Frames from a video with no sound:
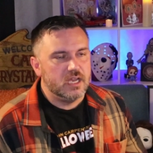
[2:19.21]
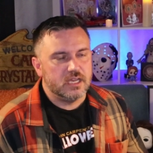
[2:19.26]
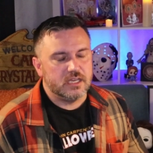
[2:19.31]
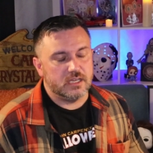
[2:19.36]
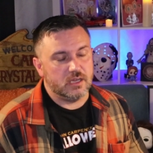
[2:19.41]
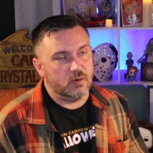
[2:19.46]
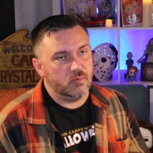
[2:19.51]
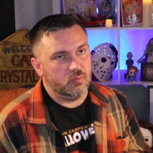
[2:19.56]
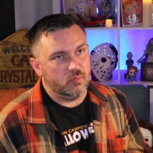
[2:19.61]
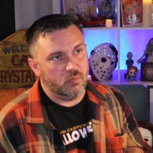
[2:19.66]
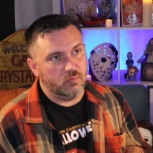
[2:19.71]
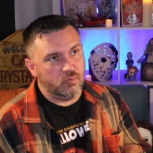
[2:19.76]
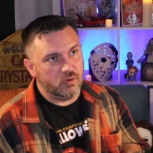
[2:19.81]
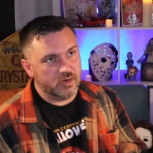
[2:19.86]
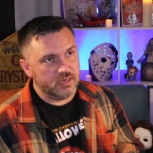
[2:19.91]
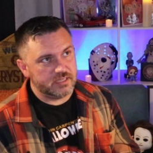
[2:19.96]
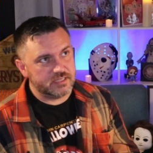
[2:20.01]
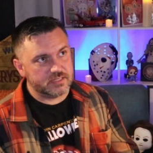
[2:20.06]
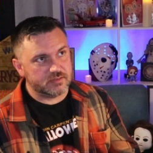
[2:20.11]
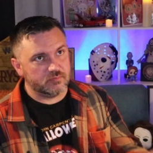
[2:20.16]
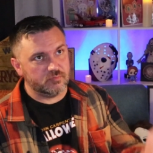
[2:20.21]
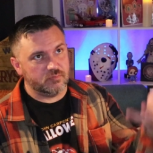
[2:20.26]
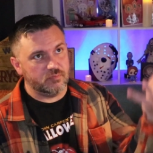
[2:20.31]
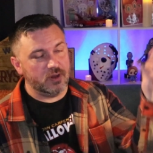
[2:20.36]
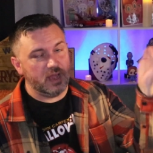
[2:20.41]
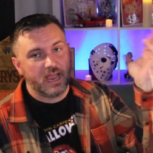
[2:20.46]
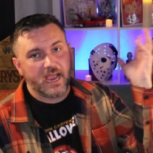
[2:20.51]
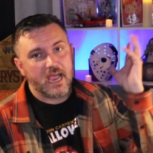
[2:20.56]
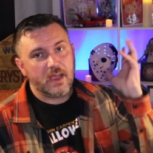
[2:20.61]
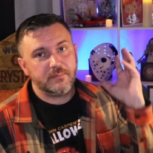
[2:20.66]
you know, what
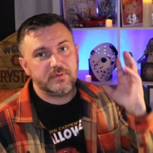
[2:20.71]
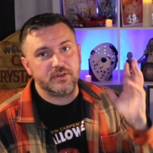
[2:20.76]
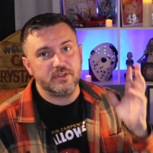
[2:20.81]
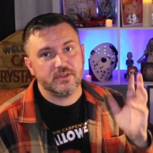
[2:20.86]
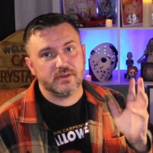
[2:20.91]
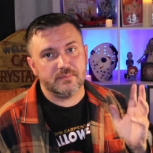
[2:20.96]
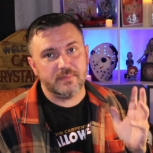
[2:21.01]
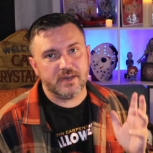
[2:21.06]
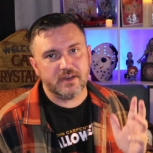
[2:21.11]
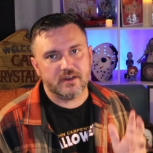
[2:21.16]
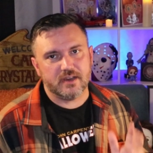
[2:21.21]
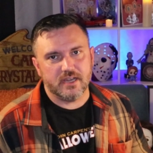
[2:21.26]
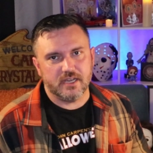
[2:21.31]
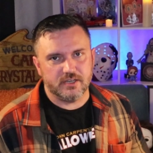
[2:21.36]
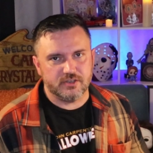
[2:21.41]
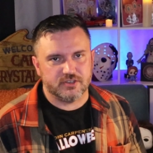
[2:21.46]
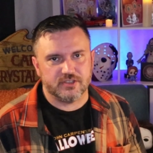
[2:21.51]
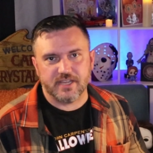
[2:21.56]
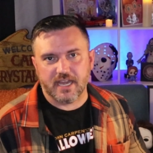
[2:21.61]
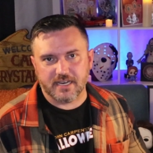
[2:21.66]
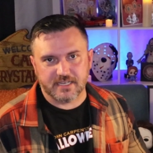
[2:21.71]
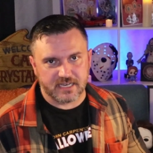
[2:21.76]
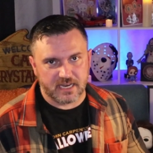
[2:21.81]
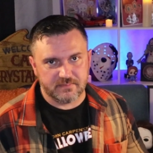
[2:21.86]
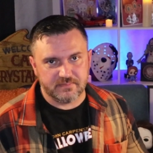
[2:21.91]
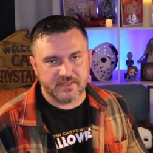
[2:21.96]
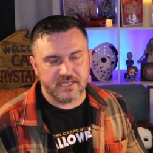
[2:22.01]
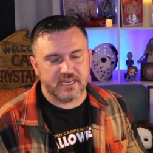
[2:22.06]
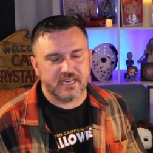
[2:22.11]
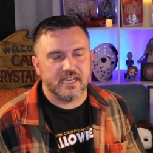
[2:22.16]
happened to their marriage, that
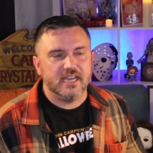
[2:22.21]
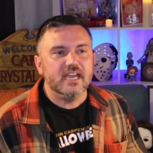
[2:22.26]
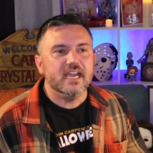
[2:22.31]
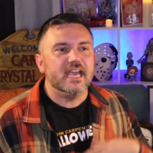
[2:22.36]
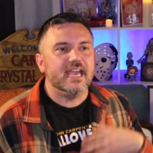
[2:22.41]
type thing.